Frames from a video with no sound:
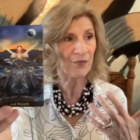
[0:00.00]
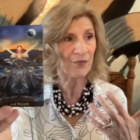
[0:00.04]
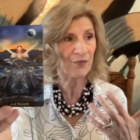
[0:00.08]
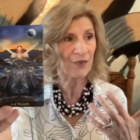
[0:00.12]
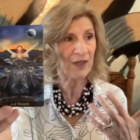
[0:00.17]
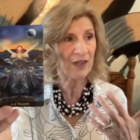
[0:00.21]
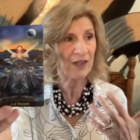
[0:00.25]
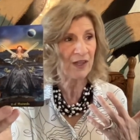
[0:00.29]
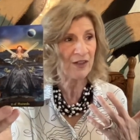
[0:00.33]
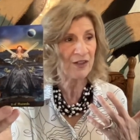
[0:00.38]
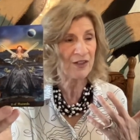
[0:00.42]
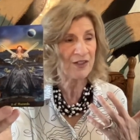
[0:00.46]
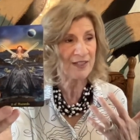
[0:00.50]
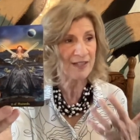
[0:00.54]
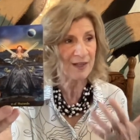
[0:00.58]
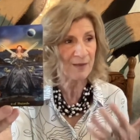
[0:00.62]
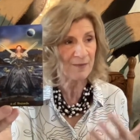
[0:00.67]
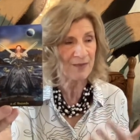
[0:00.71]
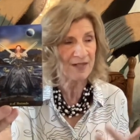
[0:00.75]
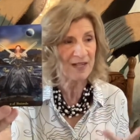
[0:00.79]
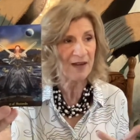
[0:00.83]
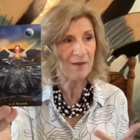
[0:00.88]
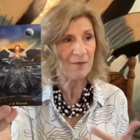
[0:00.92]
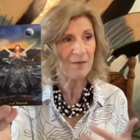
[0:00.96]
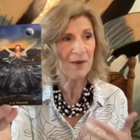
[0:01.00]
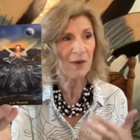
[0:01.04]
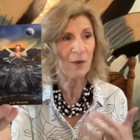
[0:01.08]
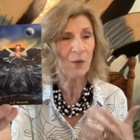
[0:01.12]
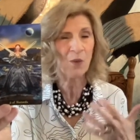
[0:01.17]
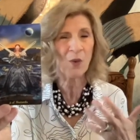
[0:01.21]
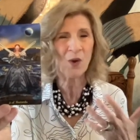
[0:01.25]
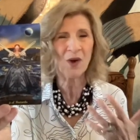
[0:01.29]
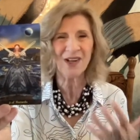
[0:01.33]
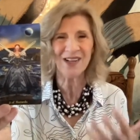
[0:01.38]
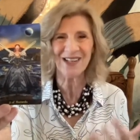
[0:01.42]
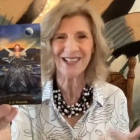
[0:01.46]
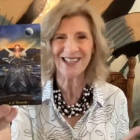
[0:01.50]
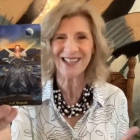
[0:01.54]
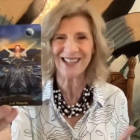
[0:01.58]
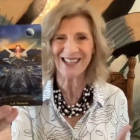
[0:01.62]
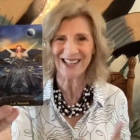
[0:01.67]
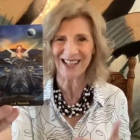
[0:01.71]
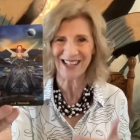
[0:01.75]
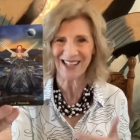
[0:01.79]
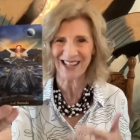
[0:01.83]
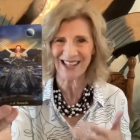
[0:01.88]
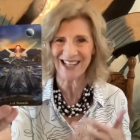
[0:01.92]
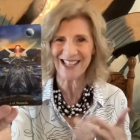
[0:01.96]
in September what
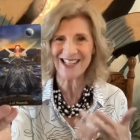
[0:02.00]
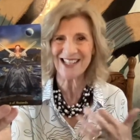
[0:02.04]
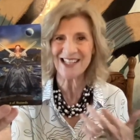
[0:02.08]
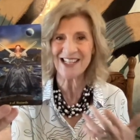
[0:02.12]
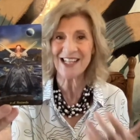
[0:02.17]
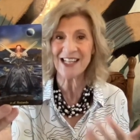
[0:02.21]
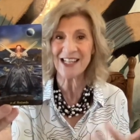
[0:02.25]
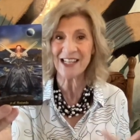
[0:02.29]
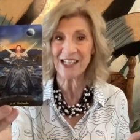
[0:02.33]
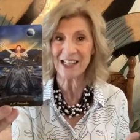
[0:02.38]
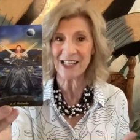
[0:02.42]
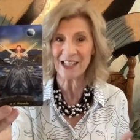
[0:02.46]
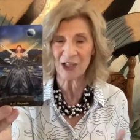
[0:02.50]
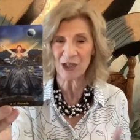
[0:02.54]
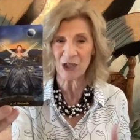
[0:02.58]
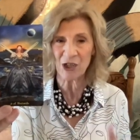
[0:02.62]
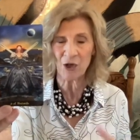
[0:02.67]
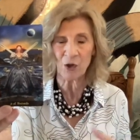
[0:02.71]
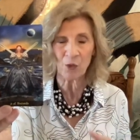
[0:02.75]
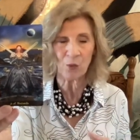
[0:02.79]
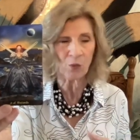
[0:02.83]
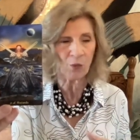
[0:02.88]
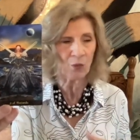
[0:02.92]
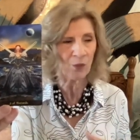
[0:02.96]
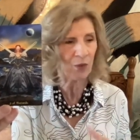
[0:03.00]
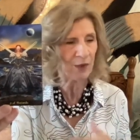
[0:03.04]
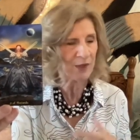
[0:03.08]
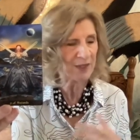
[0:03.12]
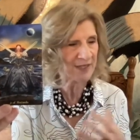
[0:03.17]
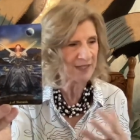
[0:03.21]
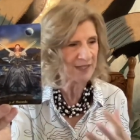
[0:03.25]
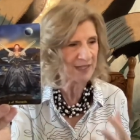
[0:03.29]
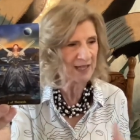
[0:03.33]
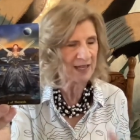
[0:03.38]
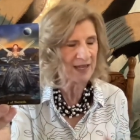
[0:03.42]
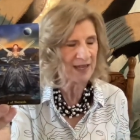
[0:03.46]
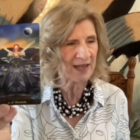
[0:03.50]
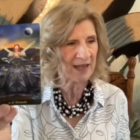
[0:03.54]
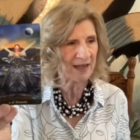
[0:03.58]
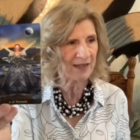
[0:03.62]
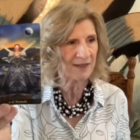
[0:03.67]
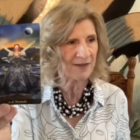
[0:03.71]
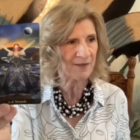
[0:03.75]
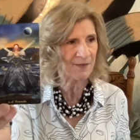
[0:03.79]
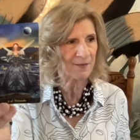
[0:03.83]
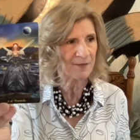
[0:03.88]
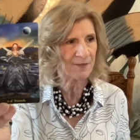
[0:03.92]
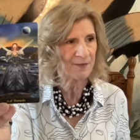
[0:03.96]
is needing, you know, what's there?
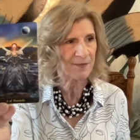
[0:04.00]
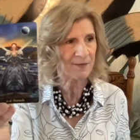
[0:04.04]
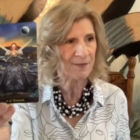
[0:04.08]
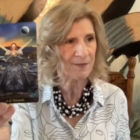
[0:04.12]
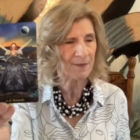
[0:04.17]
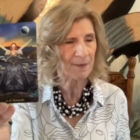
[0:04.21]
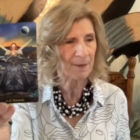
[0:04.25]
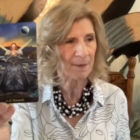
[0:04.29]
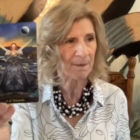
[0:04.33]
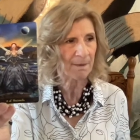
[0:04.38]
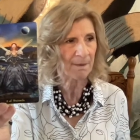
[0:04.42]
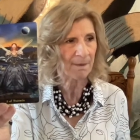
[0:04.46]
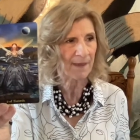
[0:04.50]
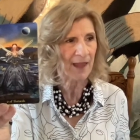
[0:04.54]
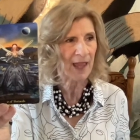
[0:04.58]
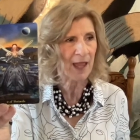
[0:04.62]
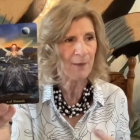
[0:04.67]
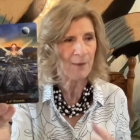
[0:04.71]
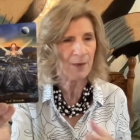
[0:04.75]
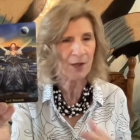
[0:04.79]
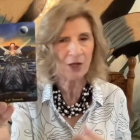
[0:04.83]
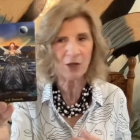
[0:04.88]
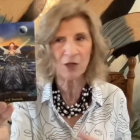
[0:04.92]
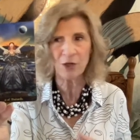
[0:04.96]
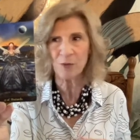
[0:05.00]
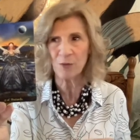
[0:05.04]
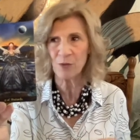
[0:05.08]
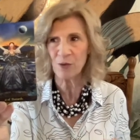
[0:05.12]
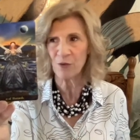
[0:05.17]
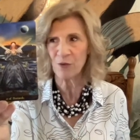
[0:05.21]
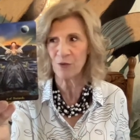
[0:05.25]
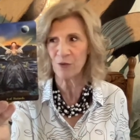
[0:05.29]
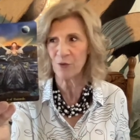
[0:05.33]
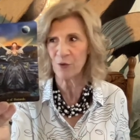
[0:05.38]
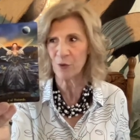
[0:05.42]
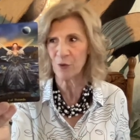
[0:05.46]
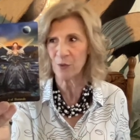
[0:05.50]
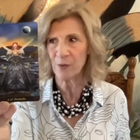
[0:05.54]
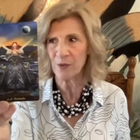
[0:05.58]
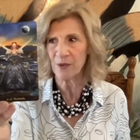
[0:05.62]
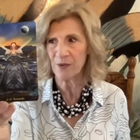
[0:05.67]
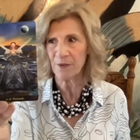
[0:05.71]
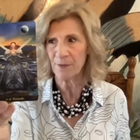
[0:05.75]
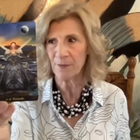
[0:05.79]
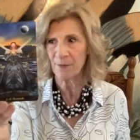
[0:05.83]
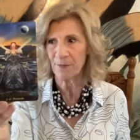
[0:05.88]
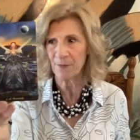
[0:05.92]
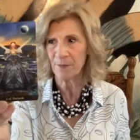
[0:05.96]
How am I going to move forward?
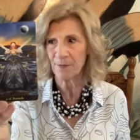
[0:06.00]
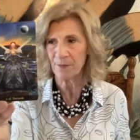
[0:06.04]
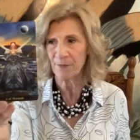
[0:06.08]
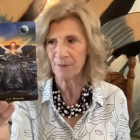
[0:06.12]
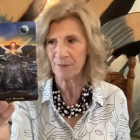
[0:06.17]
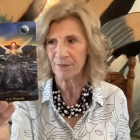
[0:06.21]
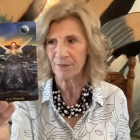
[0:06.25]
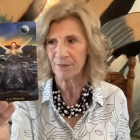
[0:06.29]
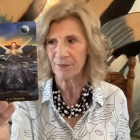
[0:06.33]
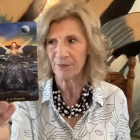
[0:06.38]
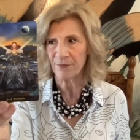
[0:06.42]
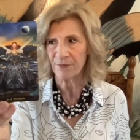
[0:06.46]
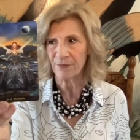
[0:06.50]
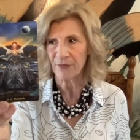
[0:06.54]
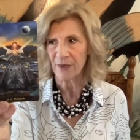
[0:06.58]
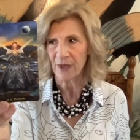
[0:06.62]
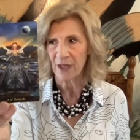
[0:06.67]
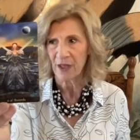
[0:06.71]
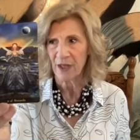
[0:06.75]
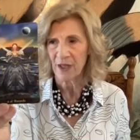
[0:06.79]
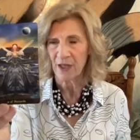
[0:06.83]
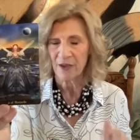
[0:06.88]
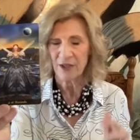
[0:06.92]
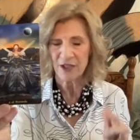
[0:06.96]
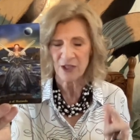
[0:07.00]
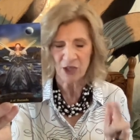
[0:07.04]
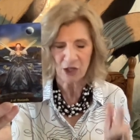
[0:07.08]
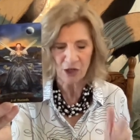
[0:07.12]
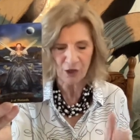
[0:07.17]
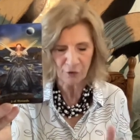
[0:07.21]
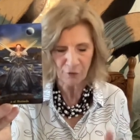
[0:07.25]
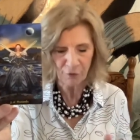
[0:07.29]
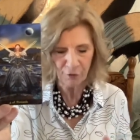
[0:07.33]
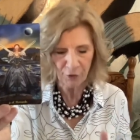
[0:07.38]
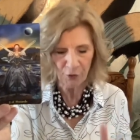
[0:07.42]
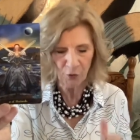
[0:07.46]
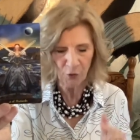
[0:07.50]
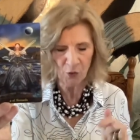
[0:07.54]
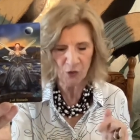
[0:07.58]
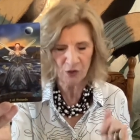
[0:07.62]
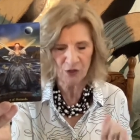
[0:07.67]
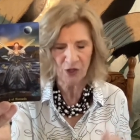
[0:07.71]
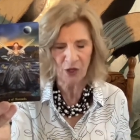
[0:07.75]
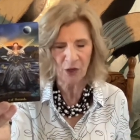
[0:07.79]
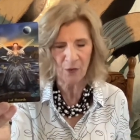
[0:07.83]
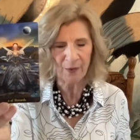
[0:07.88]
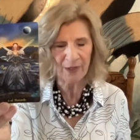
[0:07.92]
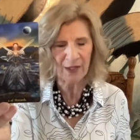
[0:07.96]
There's a lot of
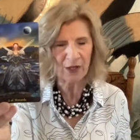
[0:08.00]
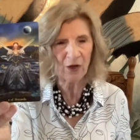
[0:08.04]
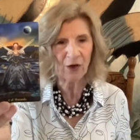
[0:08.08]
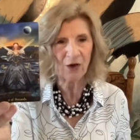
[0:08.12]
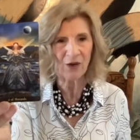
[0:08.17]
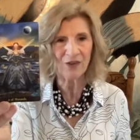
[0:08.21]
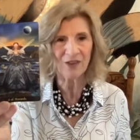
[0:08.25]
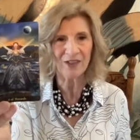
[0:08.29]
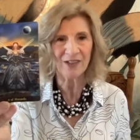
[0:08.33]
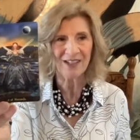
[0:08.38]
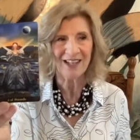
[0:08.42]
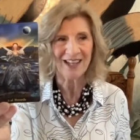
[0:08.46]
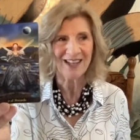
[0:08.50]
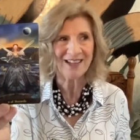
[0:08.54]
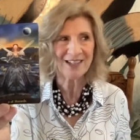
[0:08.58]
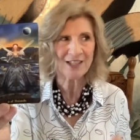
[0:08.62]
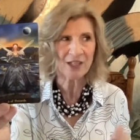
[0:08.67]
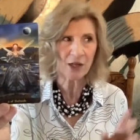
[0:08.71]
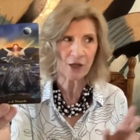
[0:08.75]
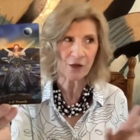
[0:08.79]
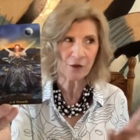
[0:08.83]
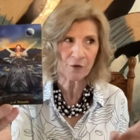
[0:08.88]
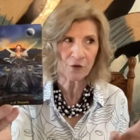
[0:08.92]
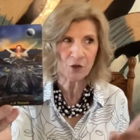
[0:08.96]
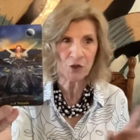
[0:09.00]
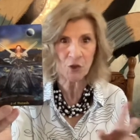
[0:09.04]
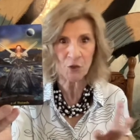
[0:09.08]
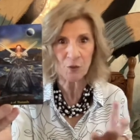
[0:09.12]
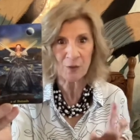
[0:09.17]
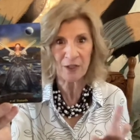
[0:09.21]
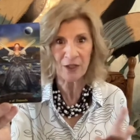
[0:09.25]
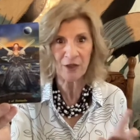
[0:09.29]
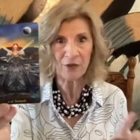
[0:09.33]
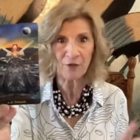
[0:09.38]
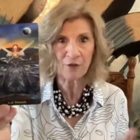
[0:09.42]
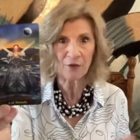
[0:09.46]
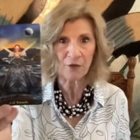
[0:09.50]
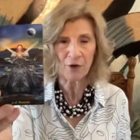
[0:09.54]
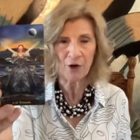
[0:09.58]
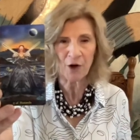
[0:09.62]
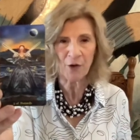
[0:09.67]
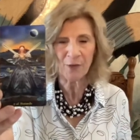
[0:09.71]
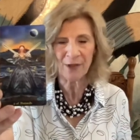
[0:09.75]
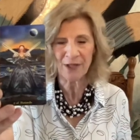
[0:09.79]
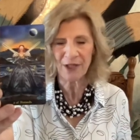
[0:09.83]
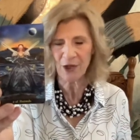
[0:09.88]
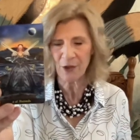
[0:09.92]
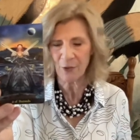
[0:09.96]
thought going on. There's a lot of to-ing and
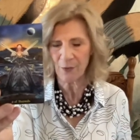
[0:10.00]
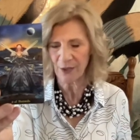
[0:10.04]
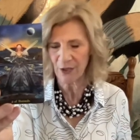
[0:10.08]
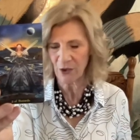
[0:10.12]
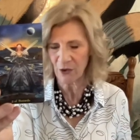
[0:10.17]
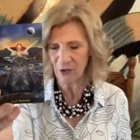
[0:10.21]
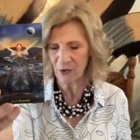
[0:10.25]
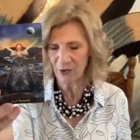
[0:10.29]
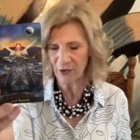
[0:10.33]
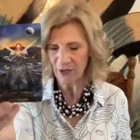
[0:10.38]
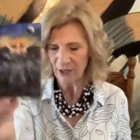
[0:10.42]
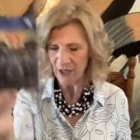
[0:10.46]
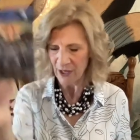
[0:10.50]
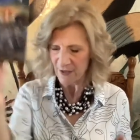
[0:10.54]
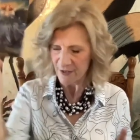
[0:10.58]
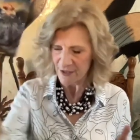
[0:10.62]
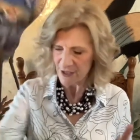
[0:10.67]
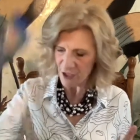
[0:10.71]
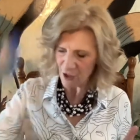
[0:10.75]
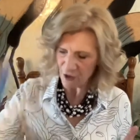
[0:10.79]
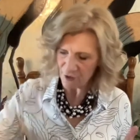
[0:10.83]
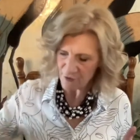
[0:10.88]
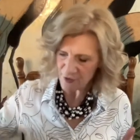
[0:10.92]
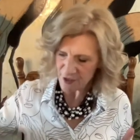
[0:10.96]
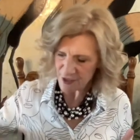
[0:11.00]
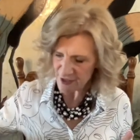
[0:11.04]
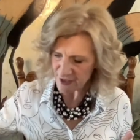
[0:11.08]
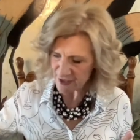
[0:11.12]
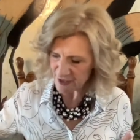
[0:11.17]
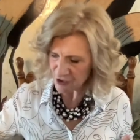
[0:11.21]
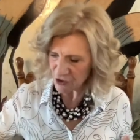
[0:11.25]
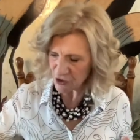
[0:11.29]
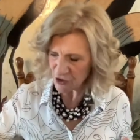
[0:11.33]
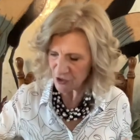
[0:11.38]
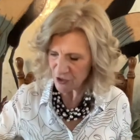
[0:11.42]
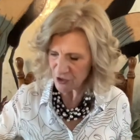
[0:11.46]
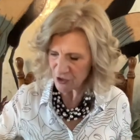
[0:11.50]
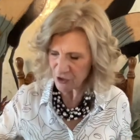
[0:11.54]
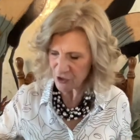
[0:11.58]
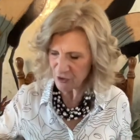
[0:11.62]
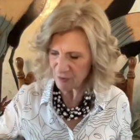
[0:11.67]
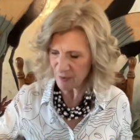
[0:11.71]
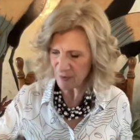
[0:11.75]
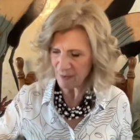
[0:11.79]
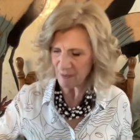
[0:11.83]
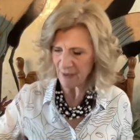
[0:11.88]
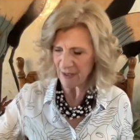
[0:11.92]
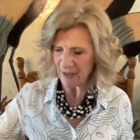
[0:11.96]
fro-ing going on. There's a lot of decisions to
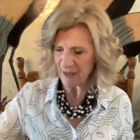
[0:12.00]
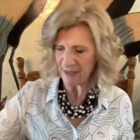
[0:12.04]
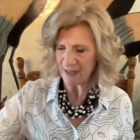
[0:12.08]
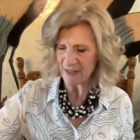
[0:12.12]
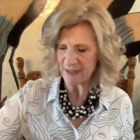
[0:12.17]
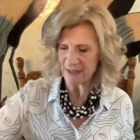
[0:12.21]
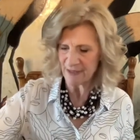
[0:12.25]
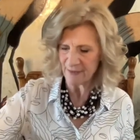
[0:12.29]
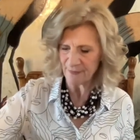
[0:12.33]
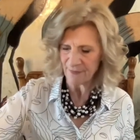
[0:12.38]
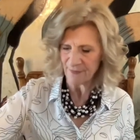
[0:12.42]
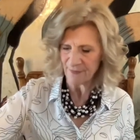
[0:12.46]
be made.